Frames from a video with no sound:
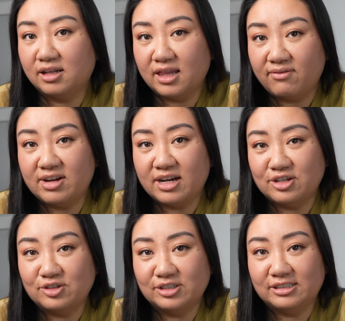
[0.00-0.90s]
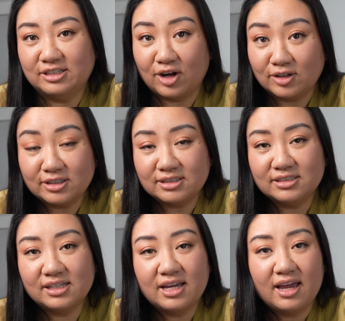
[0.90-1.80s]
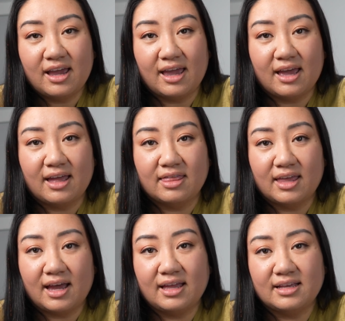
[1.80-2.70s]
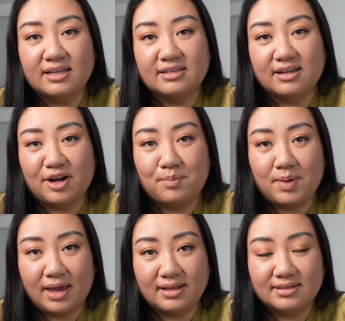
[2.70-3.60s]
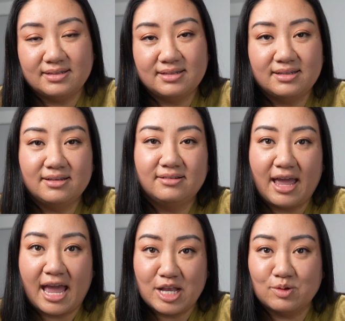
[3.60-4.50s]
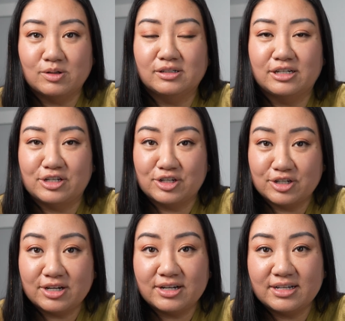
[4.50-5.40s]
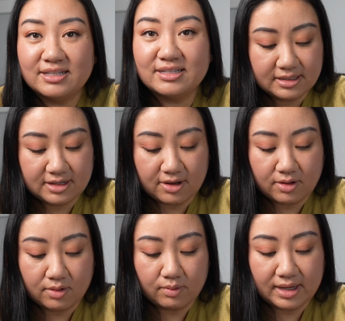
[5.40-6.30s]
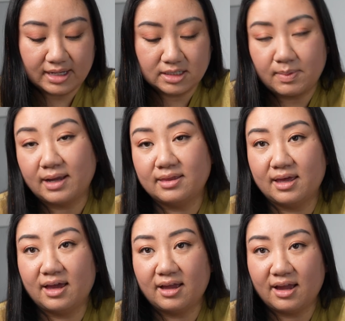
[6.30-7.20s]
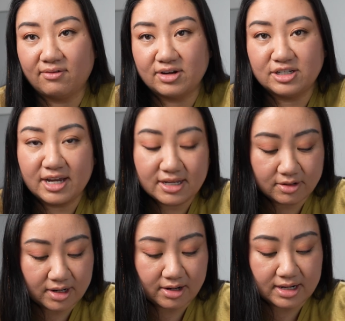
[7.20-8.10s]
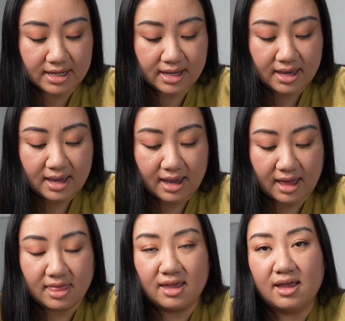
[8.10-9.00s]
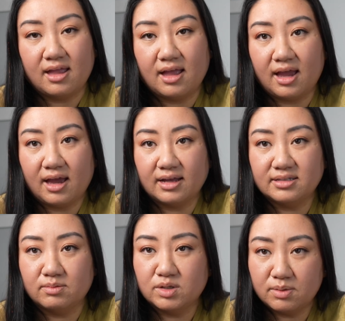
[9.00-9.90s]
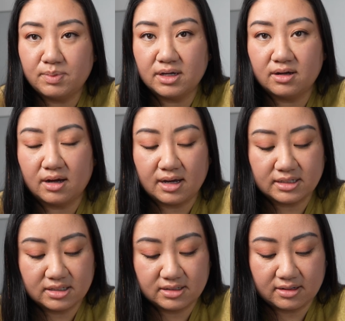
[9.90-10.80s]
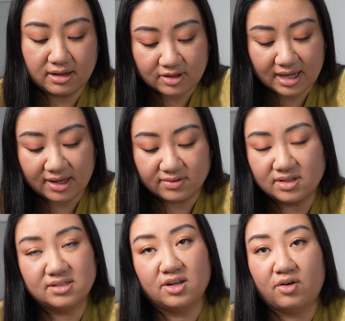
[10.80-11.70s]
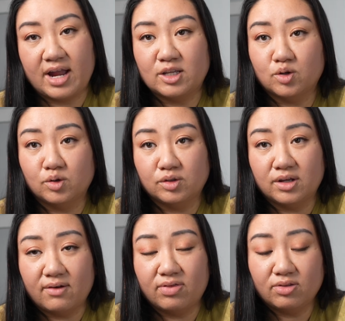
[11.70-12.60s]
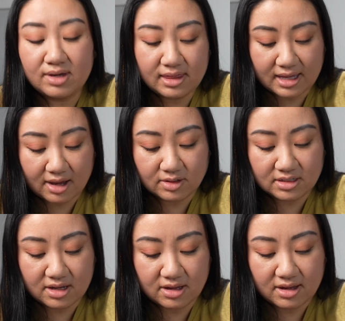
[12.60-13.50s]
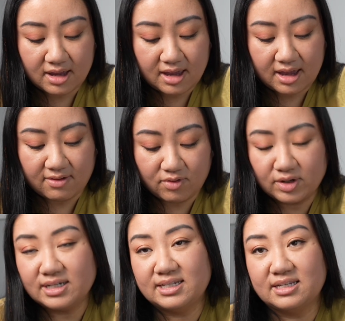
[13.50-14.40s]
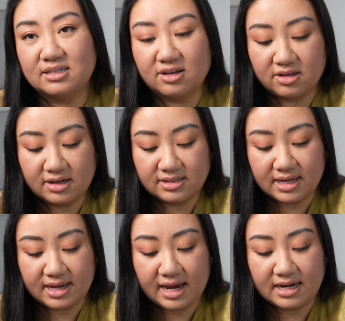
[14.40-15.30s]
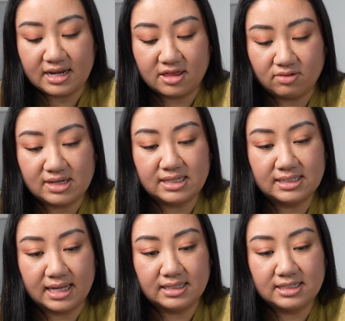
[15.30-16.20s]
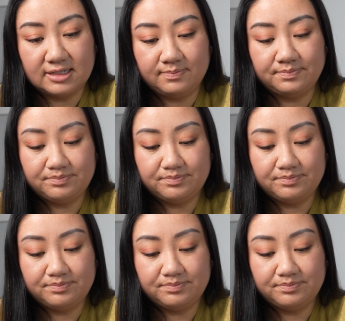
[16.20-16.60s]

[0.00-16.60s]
$1,100, and that is our pets annual insurance. So we expect that every January, and then I had some shipping costs, so that gives us a grand total of $3,046.83.